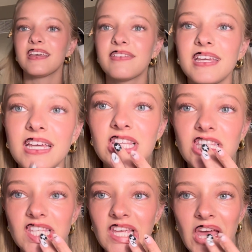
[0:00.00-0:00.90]
if it
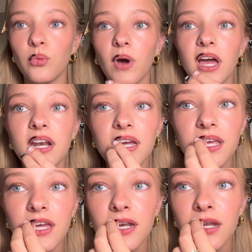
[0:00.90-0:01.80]
gets wet
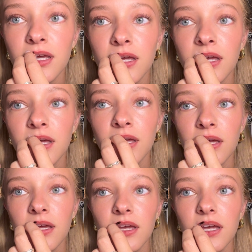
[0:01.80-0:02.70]
again,
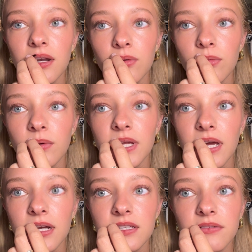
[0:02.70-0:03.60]
it
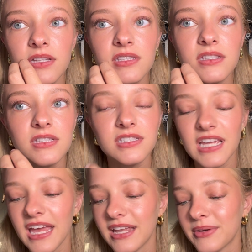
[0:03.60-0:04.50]
reactivates the
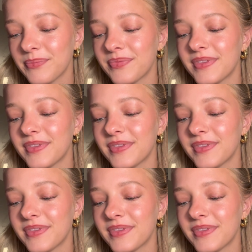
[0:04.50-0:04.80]
stain.